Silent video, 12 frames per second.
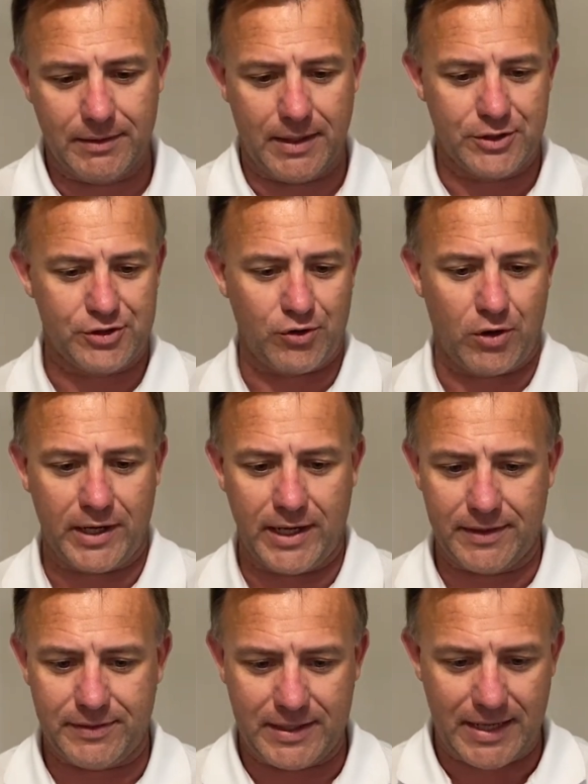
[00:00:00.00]
starting
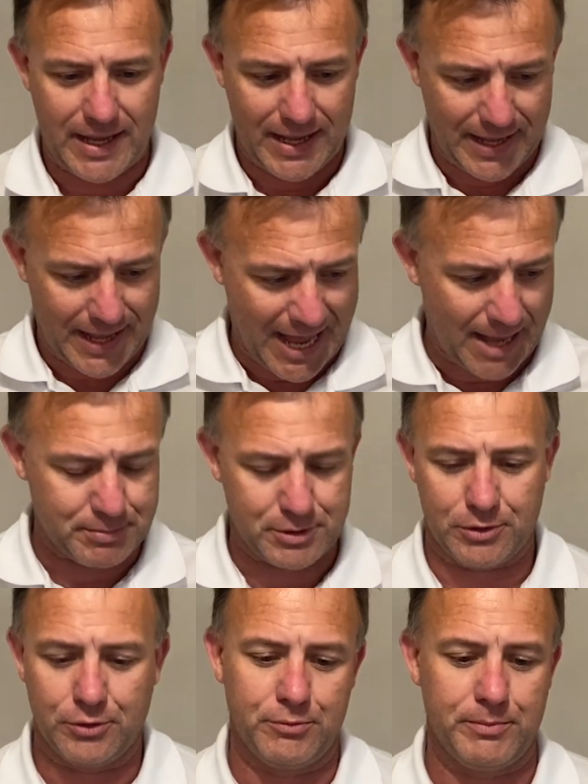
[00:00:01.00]
at the
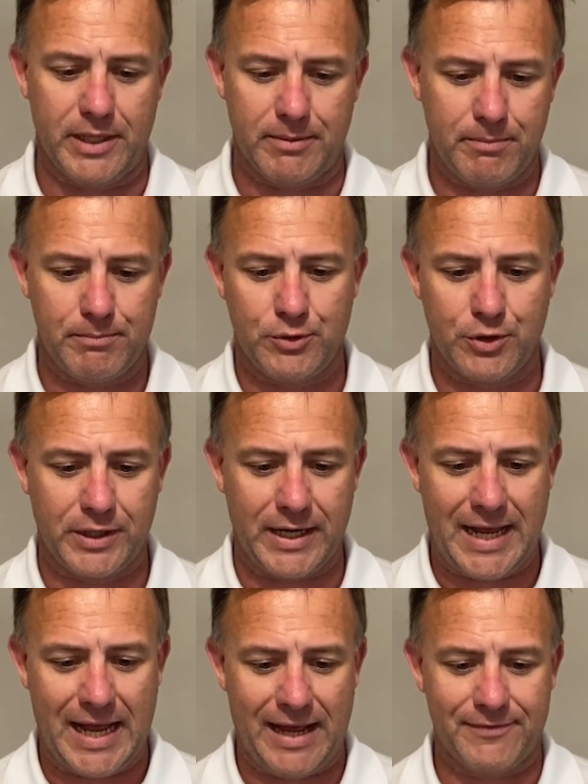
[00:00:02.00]
absolute minimum, you're going to
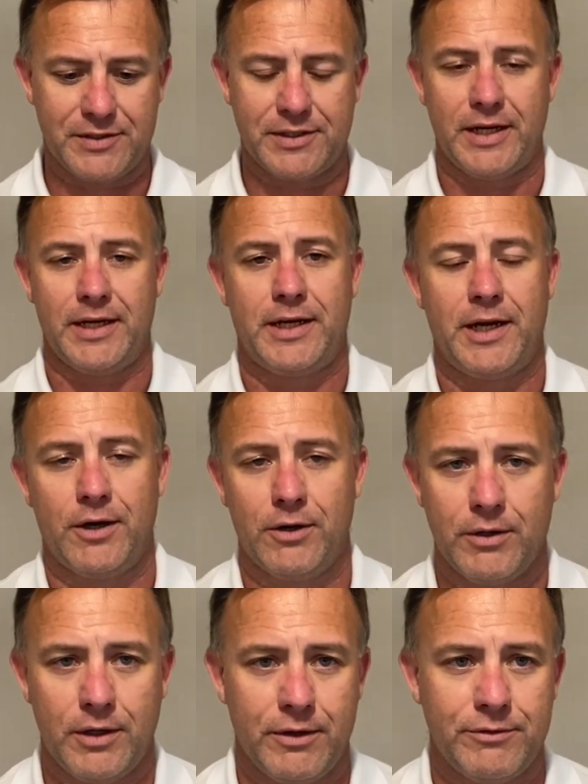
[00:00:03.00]
have to take
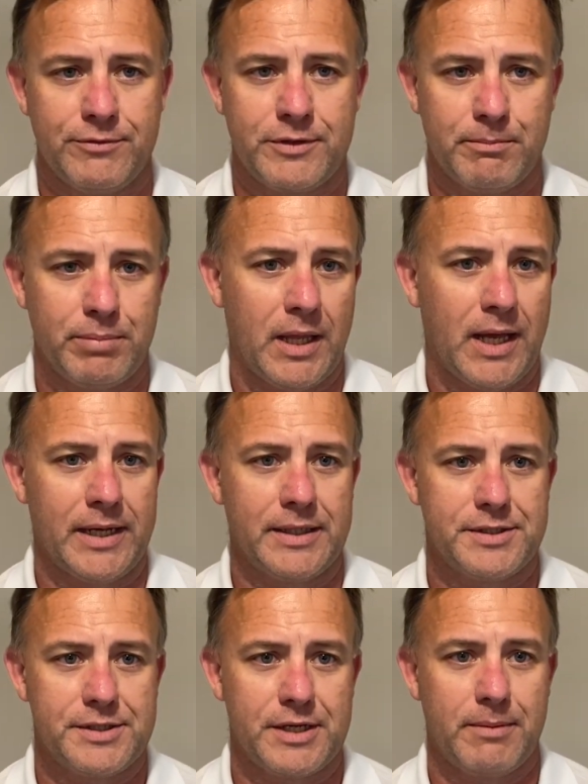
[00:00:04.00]
care of
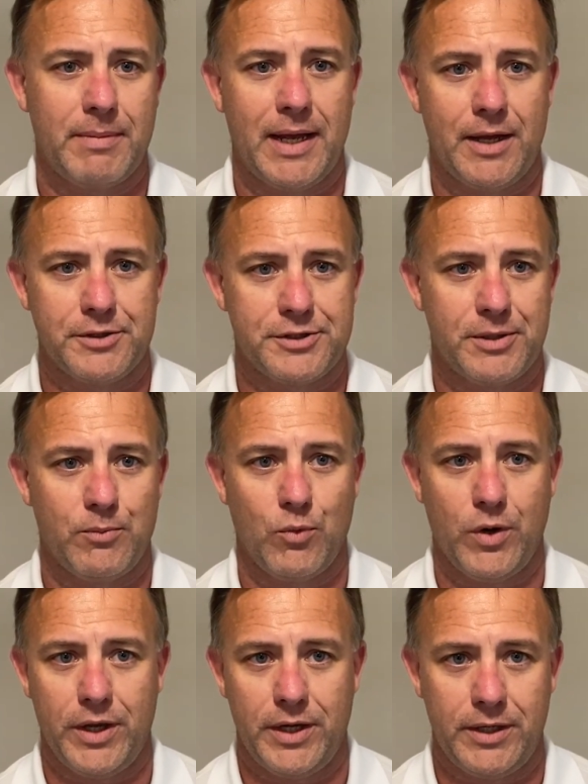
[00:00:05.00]
compliance somehow, some
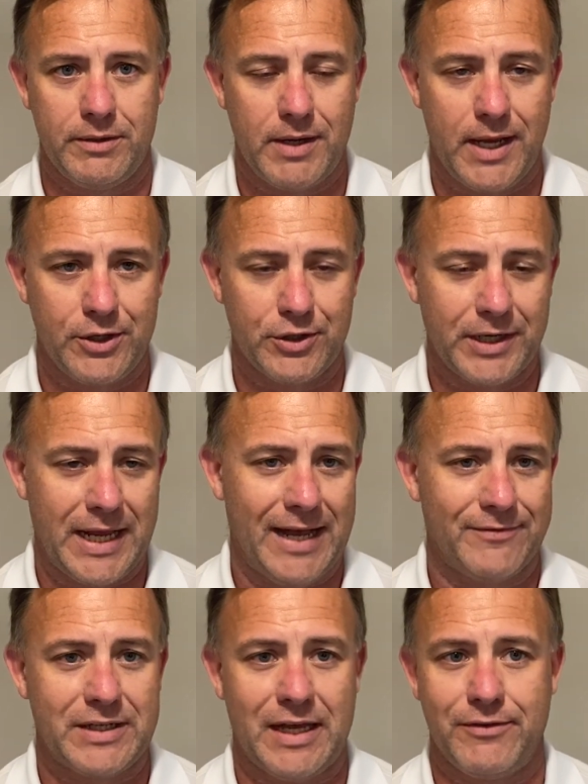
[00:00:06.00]
way, and you're going to
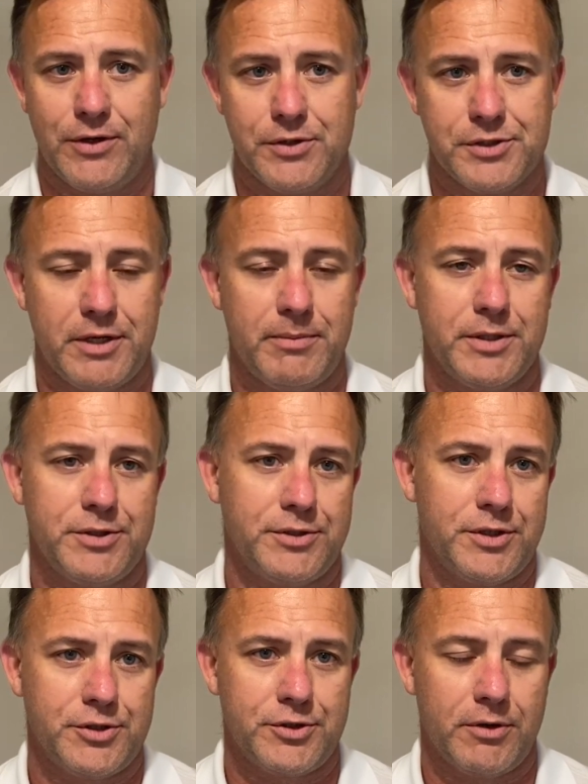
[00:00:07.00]
have errors and
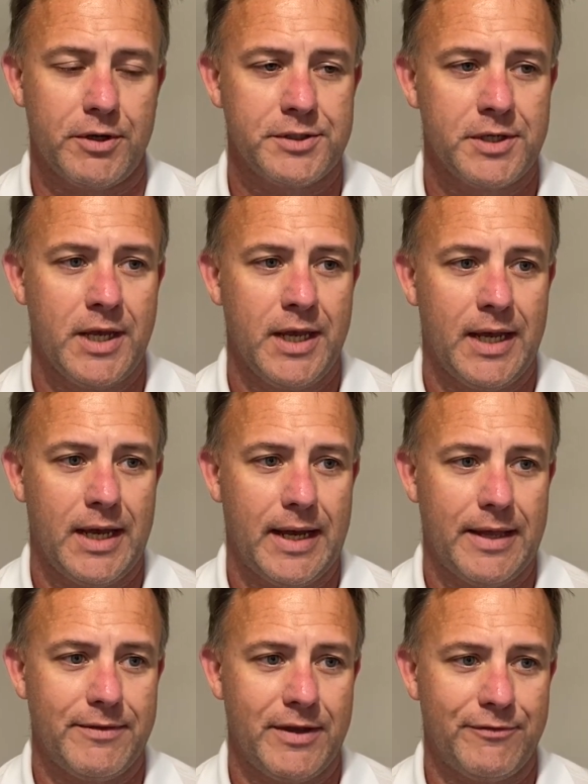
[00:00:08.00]
omissions insurance.
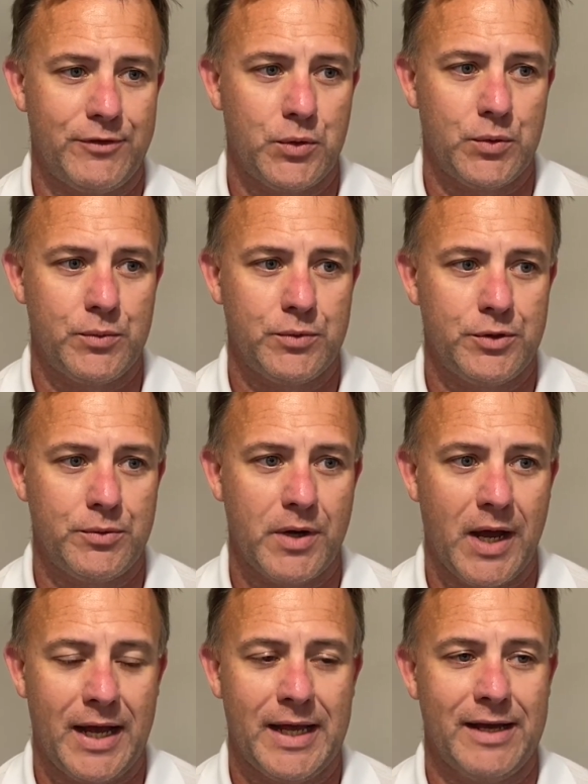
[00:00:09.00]
If you do
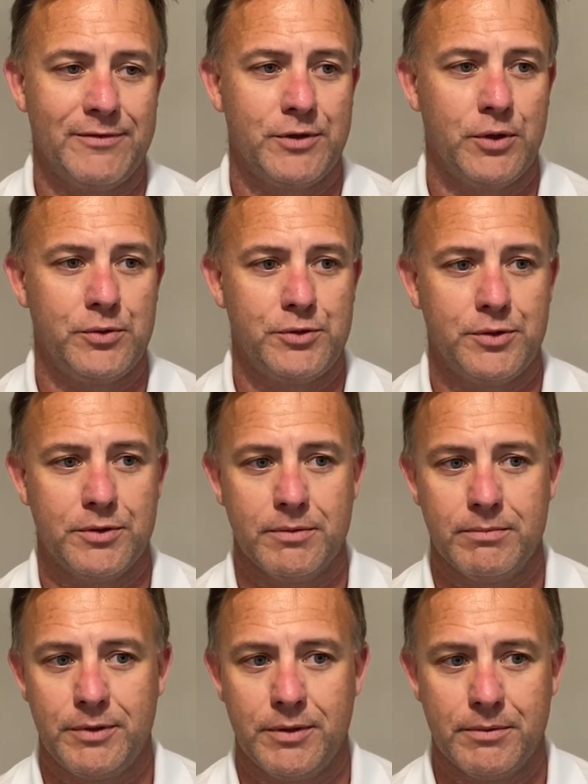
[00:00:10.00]
not have those,
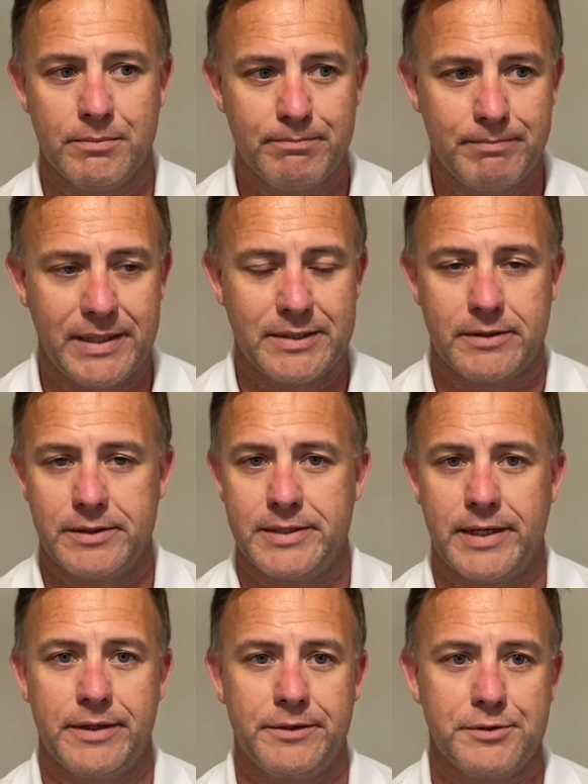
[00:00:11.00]
you're basically
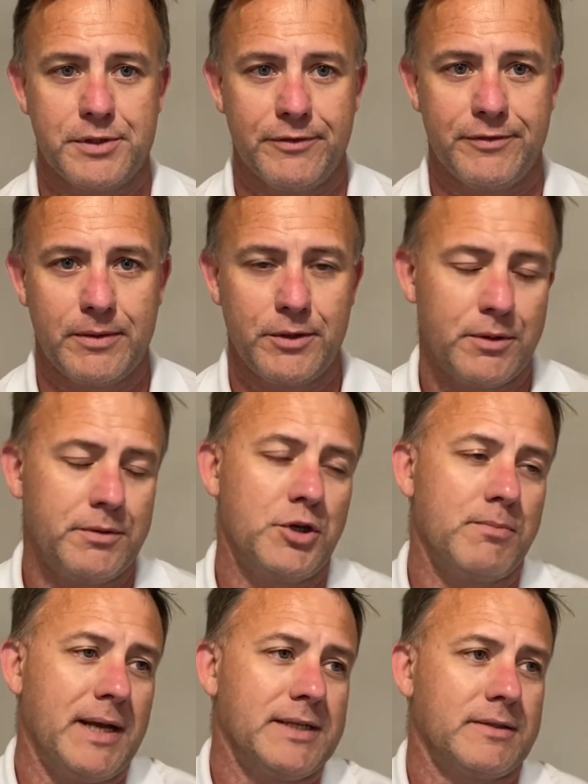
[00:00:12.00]
setting yourself up.
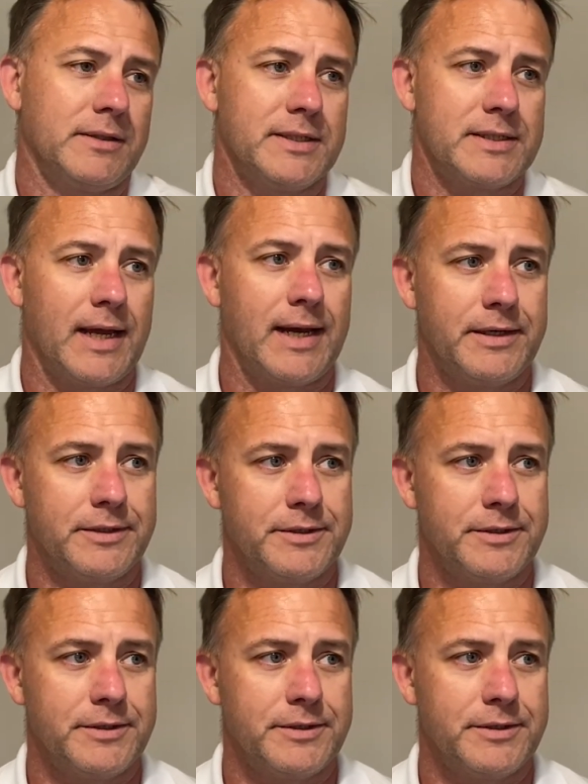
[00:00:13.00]
You're basically deciding